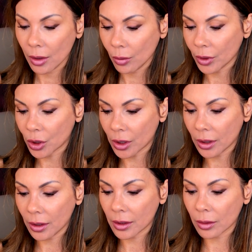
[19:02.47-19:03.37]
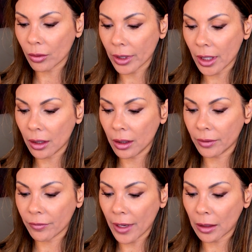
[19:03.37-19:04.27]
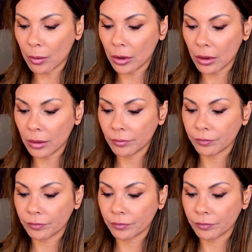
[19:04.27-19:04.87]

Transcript: which is L'Oreal Infallible.